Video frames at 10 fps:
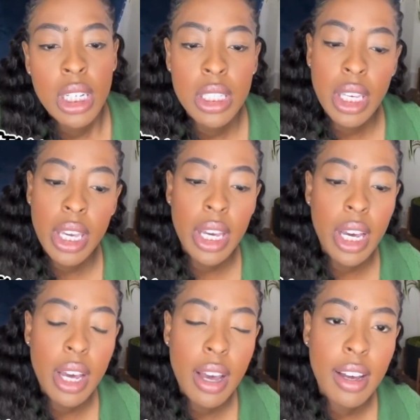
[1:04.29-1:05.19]

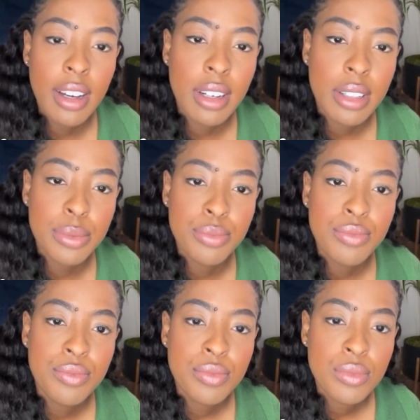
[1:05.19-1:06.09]
Yeah,
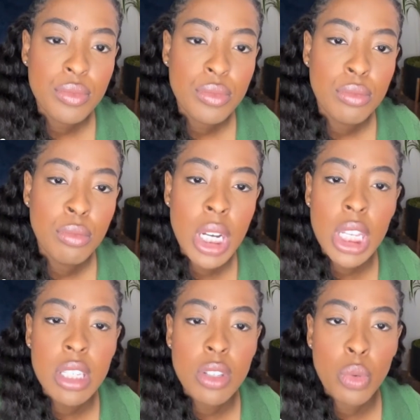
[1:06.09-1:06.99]

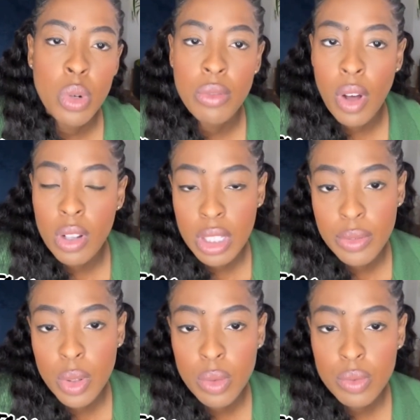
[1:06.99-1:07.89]
money is the root of all
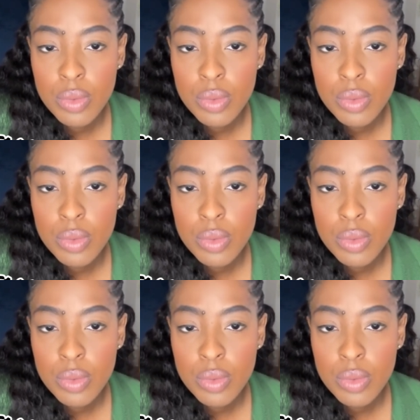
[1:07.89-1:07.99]
evil.